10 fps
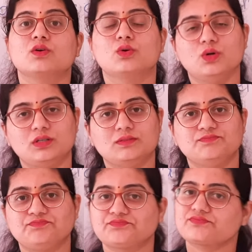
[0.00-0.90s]

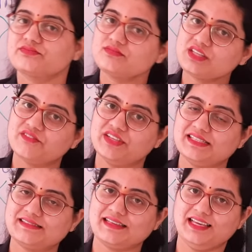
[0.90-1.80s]
Good.
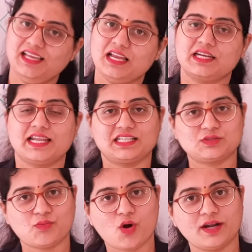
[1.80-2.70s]
We'll see
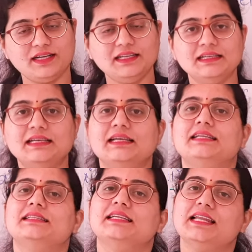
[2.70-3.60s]
next point
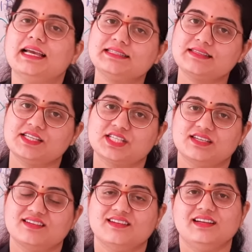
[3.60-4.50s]
in the next
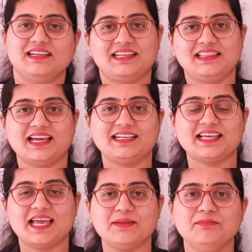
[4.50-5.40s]
session. Till that
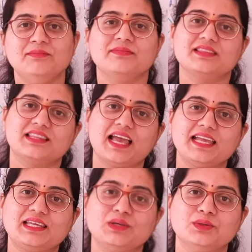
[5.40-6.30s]
time,
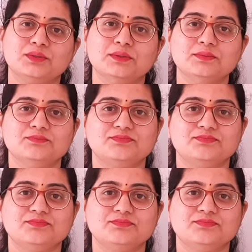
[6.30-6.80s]
thank you.